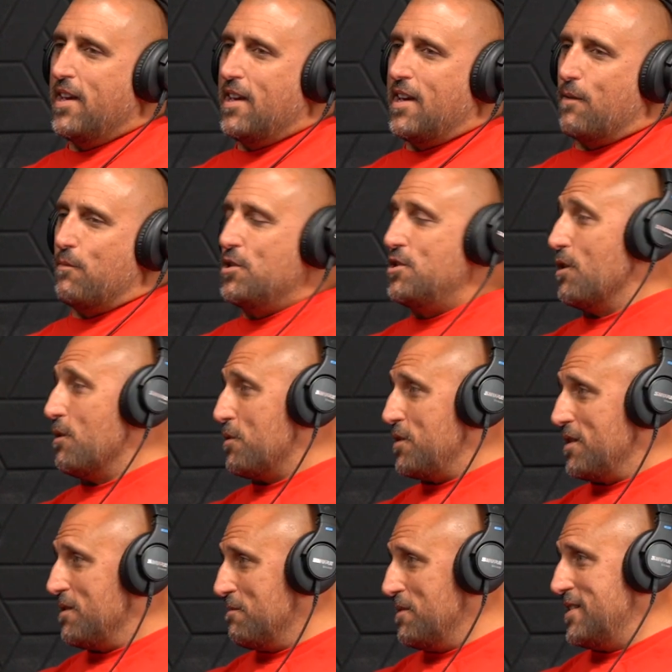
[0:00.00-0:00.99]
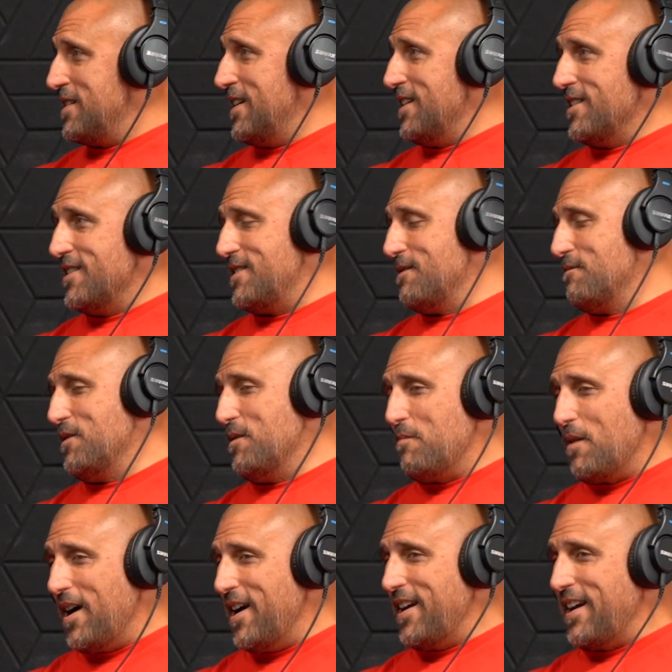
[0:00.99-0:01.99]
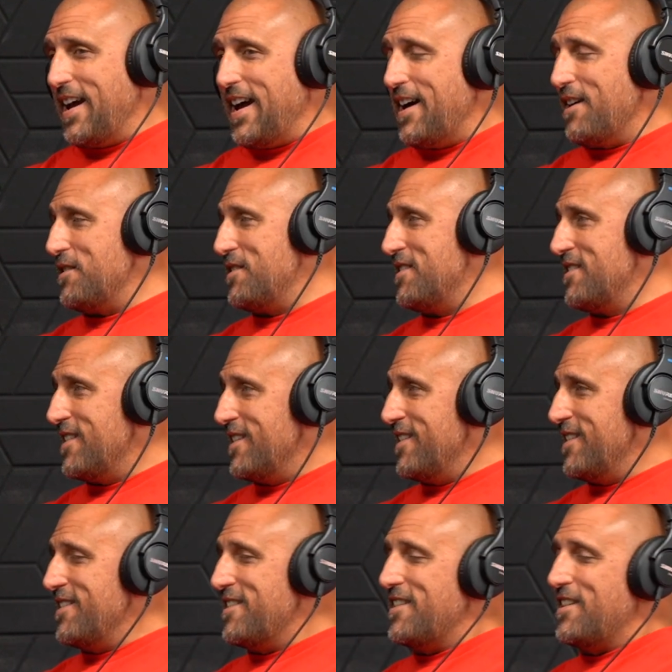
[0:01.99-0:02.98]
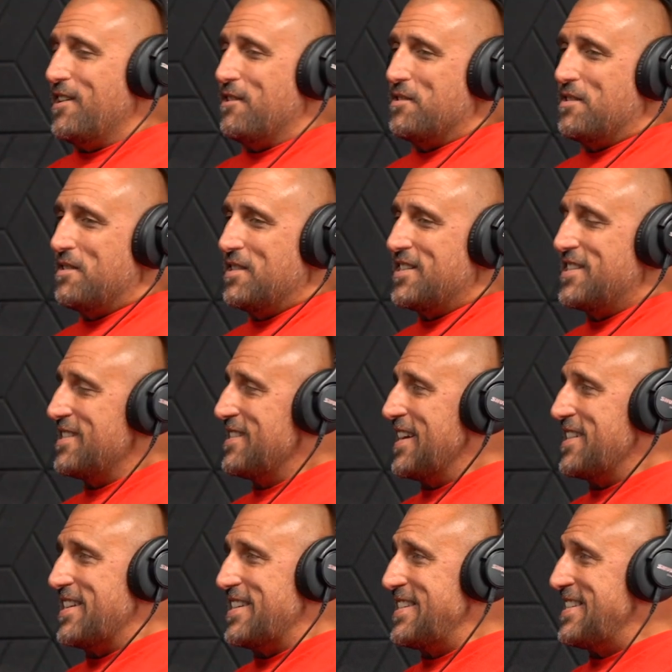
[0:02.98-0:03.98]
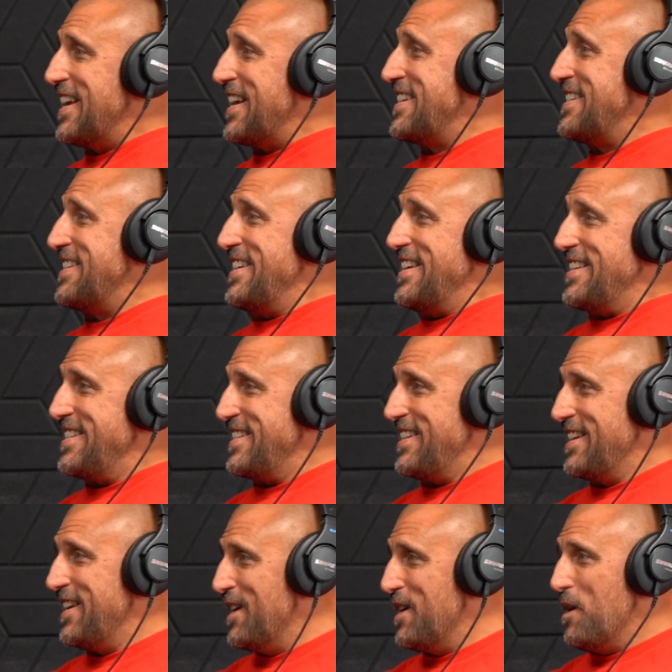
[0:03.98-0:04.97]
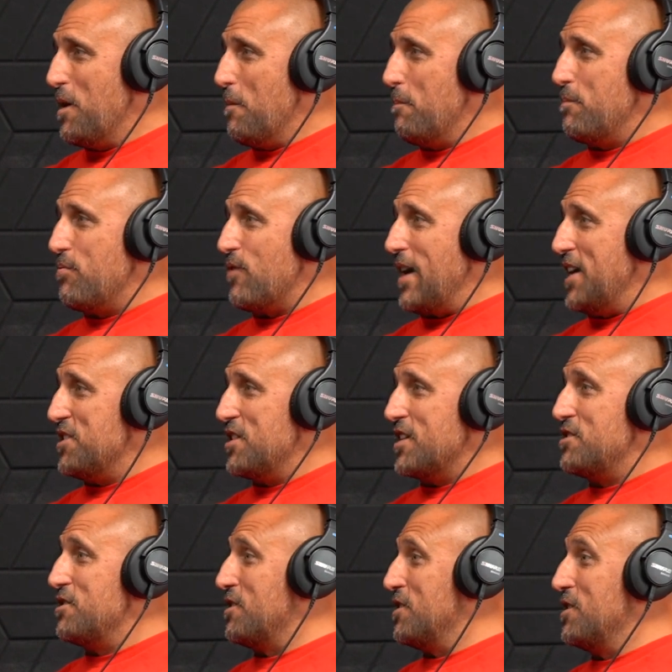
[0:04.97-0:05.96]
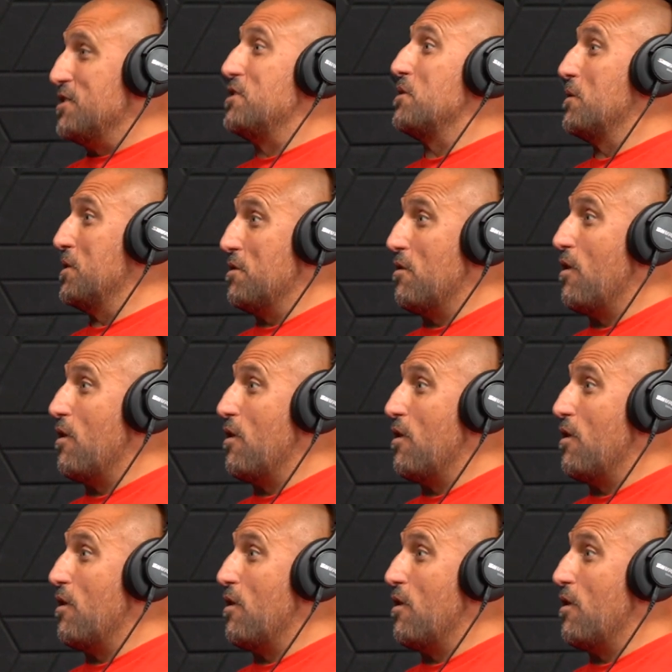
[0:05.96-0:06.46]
And we joke, we say, listen, when you're buying a house, and, you know, this is not the sexiest project you're going to do in your